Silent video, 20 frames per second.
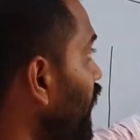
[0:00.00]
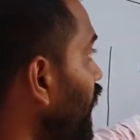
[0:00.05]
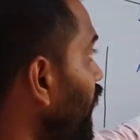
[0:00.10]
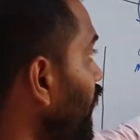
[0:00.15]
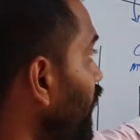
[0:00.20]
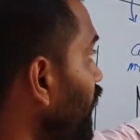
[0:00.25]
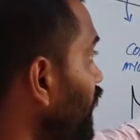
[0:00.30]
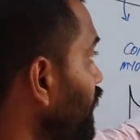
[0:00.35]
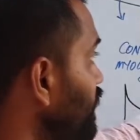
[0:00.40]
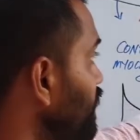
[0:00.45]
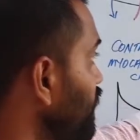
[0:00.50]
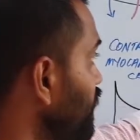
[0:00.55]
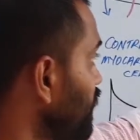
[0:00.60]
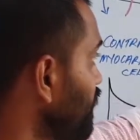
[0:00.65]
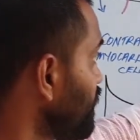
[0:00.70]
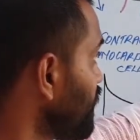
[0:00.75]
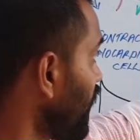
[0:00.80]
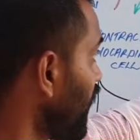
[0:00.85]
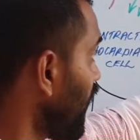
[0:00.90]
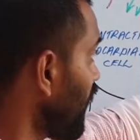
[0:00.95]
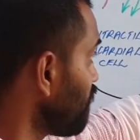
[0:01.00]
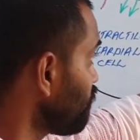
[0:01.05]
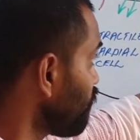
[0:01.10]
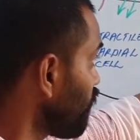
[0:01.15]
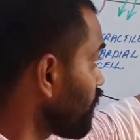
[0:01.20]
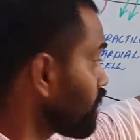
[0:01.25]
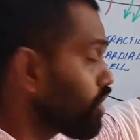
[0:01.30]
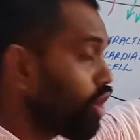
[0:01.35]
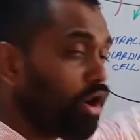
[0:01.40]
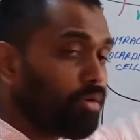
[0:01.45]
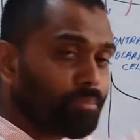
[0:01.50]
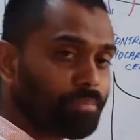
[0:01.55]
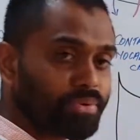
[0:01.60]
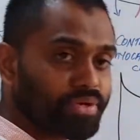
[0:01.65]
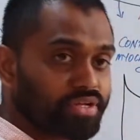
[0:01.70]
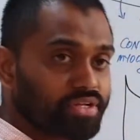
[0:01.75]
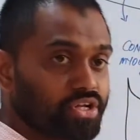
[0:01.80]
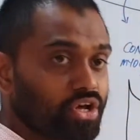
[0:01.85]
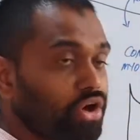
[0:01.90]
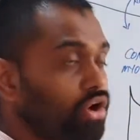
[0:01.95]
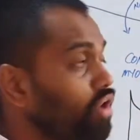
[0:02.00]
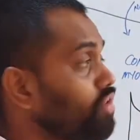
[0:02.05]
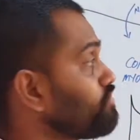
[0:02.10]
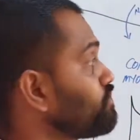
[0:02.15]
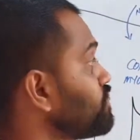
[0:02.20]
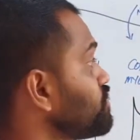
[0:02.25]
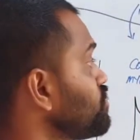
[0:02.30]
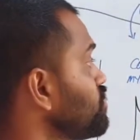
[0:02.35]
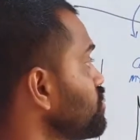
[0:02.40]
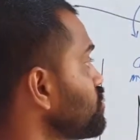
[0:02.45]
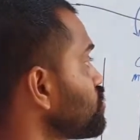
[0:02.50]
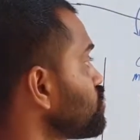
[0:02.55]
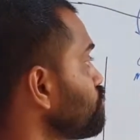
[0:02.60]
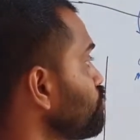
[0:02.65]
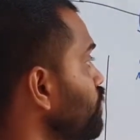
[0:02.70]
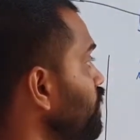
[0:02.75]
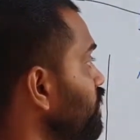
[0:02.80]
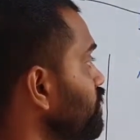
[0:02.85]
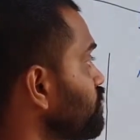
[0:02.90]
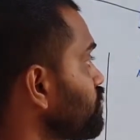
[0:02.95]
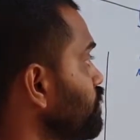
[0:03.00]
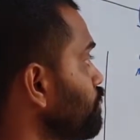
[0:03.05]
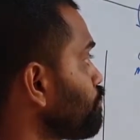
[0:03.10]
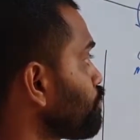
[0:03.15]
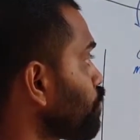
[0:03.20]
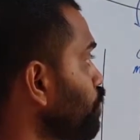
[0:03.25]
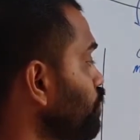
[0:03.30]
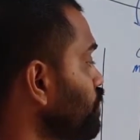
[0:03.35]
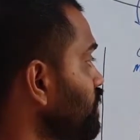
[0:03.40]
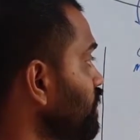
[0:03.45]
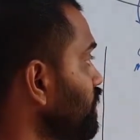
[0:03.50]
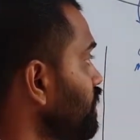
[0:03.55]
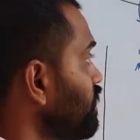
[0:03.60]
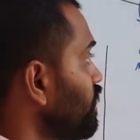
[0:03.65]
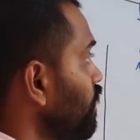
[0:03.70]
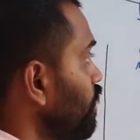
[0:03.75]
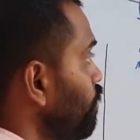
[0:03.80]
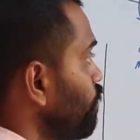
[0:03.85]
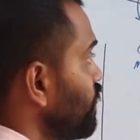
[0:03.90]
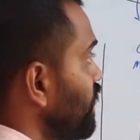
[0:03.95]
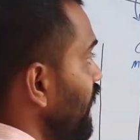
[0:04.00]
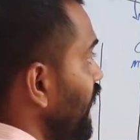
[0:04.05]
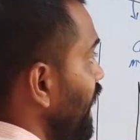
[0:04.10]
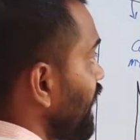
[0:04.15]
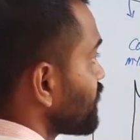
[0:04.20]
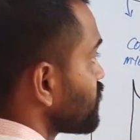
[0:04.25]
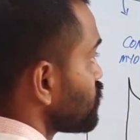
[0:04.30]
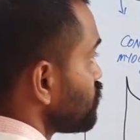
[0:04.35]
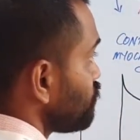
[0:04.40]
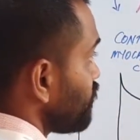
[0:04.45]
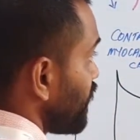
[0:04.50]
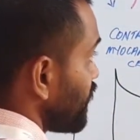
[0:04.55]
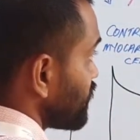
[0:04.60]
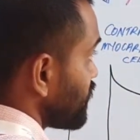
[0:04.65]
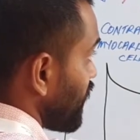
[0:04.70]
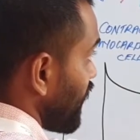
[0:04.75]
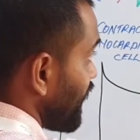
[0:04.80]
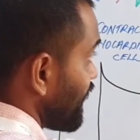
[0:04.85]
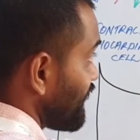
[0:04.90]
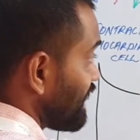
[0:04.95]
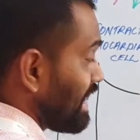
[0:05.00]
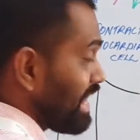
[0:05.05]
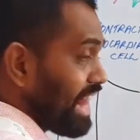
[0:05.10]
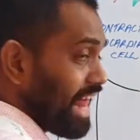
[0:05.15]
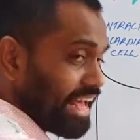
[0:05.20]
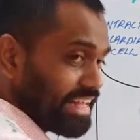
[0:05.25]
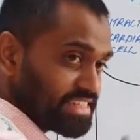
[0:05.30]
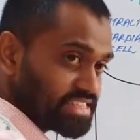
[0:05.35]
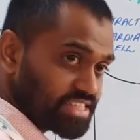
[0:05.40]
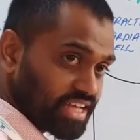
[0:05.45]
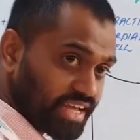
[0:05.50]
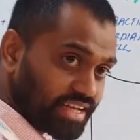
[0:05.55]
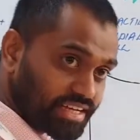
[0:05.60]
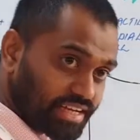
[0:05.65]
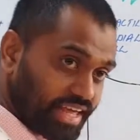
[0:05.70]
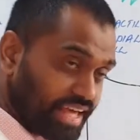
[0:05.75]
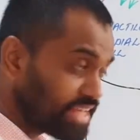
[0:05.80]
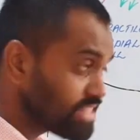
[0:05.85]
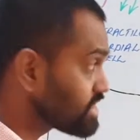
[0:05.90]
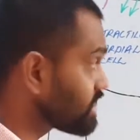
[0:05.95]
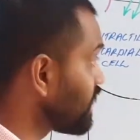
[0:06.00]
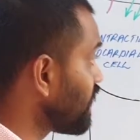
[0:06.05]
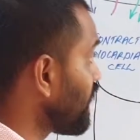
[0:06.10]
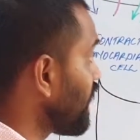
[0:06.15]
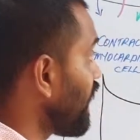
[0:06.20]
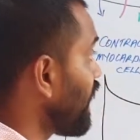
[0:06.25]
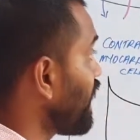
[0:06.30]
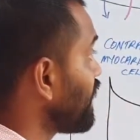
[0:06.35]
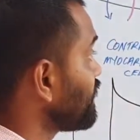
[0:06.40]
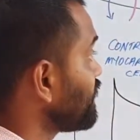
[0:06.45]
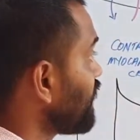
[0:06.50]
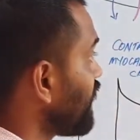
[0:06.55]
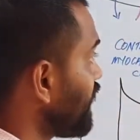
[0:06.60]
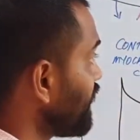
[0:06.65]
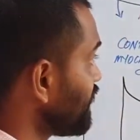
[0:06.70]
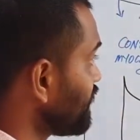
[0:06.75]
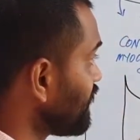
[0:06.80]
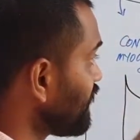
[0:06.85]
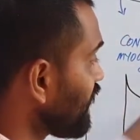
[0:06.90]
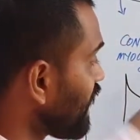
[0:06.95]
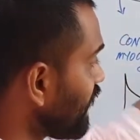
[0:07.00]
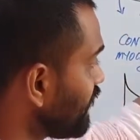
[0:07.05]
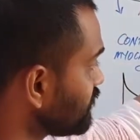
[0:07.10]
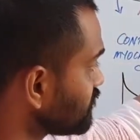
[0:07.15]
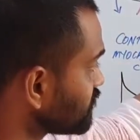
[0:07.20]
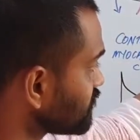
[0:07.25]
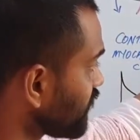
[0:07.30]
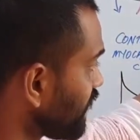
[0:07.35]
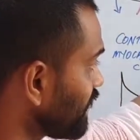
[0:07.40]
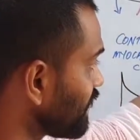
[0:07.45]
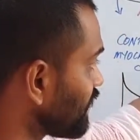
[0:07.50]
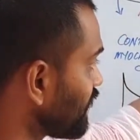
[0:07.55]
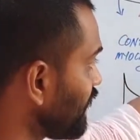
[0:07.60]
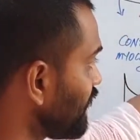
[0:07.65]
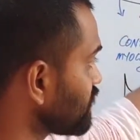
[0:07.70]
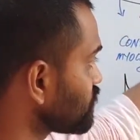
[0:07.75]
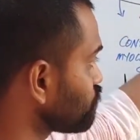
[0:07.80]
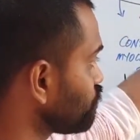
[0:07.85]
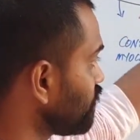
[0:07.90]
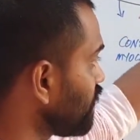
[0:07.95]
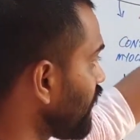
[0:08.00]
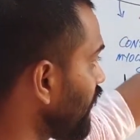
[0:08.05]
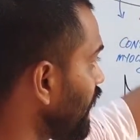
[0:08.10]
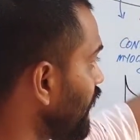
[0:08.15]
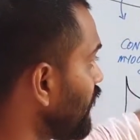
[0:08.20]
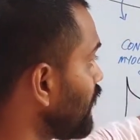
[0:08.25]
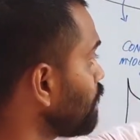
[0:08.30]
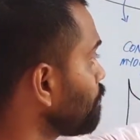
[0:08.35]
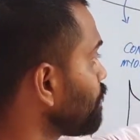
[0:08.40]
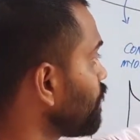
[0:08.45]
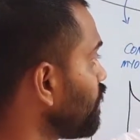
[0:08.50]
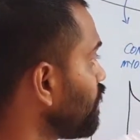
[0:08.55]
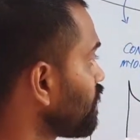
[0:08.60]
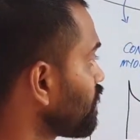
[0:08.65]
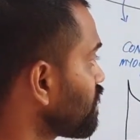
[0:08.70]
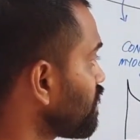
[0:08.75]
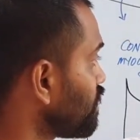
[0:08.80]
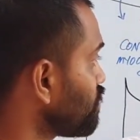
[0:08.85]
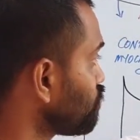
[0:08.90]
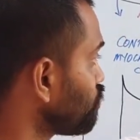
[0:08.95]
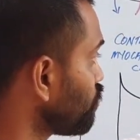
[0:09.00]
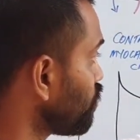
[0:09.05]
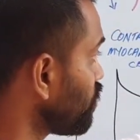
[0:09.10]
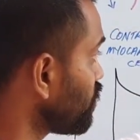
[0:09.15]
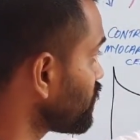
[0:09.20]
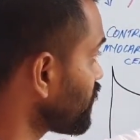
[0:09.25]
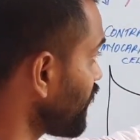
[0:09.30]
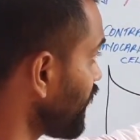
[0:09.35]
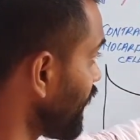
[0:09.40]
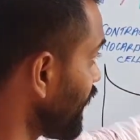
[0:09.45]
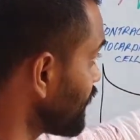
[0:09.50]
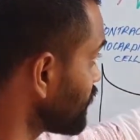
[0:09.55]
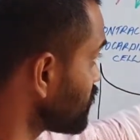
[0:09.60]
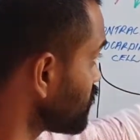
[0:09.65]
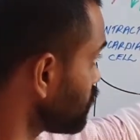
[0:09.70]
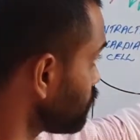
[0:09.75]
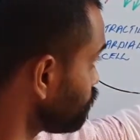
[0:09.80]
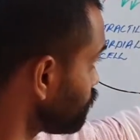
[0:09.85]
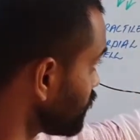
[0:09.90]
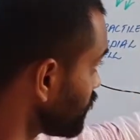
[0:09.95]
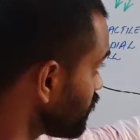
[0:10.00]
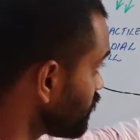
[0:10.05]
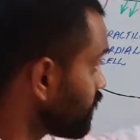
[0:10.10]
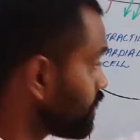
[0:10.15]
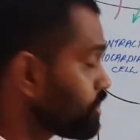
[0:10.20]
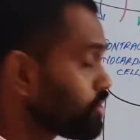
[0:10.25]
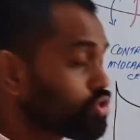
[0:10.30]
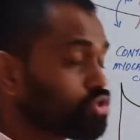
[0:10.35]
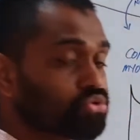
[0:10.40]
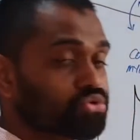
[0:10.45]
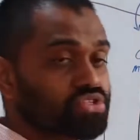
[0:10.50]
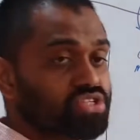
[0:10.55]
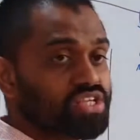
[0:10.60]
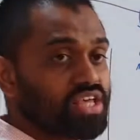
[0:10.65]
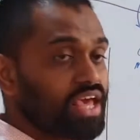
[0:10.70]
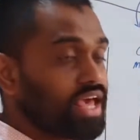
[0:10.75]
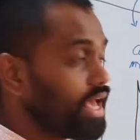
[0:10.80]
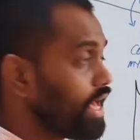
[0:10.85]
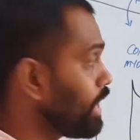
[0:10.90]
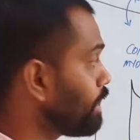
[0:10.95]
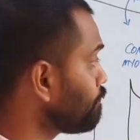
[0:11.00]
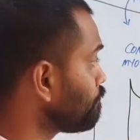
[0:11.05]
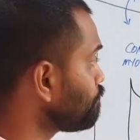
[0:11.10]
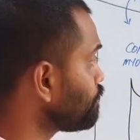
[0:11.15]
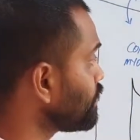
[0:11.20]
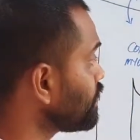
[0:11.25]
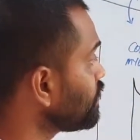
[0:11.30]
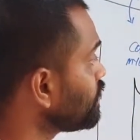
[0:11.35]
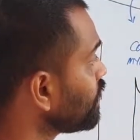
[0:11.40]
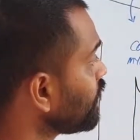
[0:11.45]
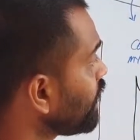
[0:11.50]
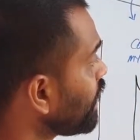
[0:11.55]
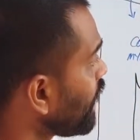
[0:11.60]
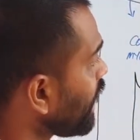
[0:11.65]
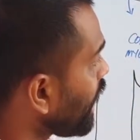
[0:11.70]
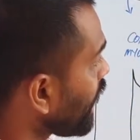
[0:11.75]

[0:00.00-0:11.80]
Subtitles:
and the alpha component of the G stimulatory protein will activate the adenylyl cyclase, and the adenylyl cyclase will help convert ATP to CAMP,